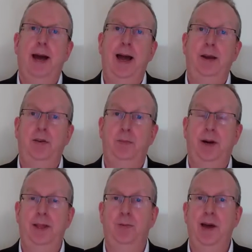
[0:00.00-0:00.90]
And
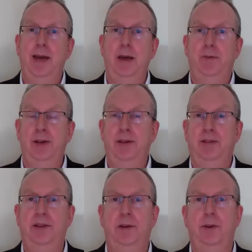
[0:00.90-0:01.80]
by the way, if you're going to
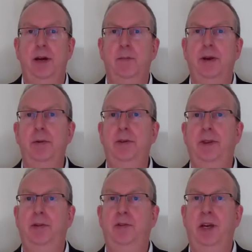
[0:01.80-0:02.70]
set up a company with
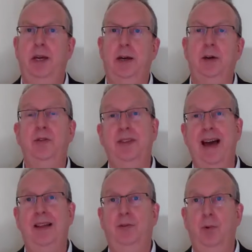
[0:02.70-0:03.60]
those SIC codes,
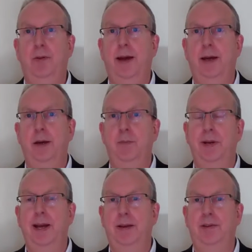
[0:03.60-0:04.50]
that's what that
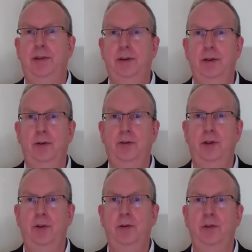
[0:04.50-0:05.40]
company has to do.
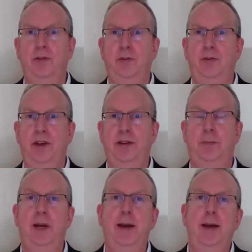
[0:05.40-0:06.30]
So don't sort of set
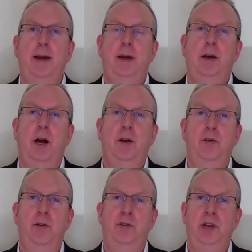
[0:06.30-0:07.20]
up
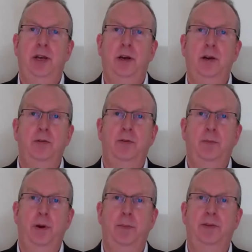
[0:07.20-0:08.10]
under a SIC code for
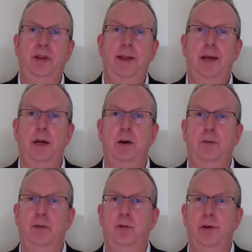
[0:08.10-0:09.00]
property and then go
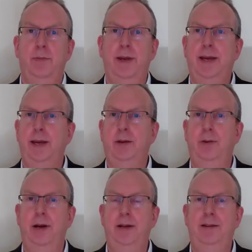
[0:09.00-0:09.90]
off and try and make it
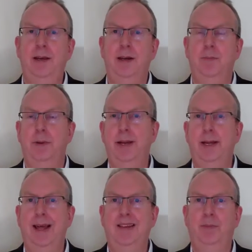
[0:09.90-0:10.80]
into an IT
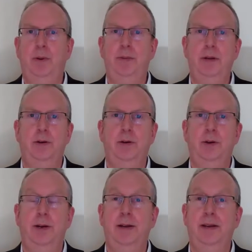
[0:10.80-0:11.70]
company. That's probably not a
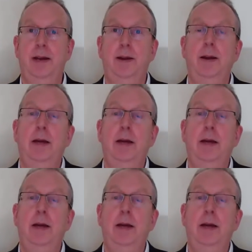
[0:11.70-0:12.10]
good idea.